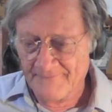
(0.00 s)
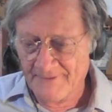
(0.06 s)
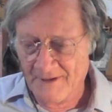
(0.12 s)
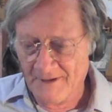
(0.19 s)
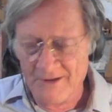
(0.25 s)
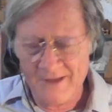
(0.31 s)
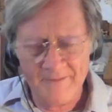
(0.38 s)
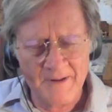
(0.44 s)

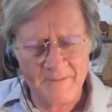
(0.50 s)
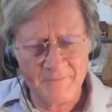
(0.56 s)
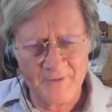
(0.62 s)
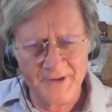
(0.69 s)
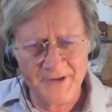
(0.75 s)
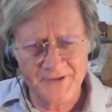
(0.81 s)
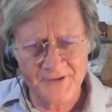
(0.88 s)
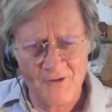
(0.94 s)
all I remember
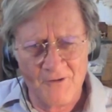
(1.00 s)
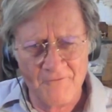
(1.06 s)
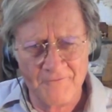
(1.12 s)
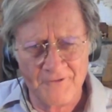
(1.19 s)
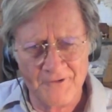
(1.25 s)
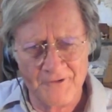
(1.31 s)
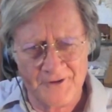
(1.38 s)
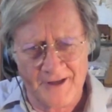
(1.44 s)
is
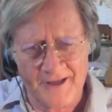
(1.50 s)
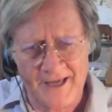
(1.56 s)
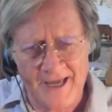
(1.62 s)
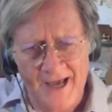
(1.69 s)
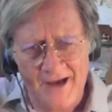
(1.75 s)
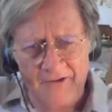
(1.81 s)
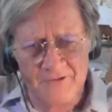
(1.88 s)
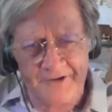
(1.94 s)
over the
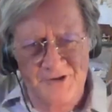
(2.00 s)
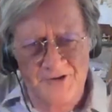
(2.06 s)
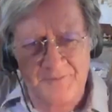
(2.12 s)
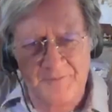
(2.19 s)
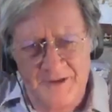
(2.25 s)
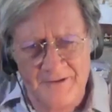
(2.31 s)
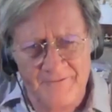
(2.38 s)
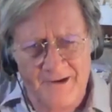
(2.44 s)

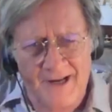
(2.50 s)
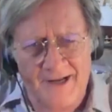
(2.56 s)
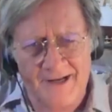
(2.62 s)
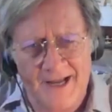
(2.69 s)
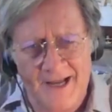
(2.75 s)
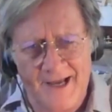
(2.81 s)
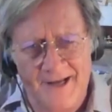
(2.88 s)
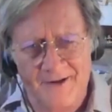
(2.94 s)
couch, Spinrad had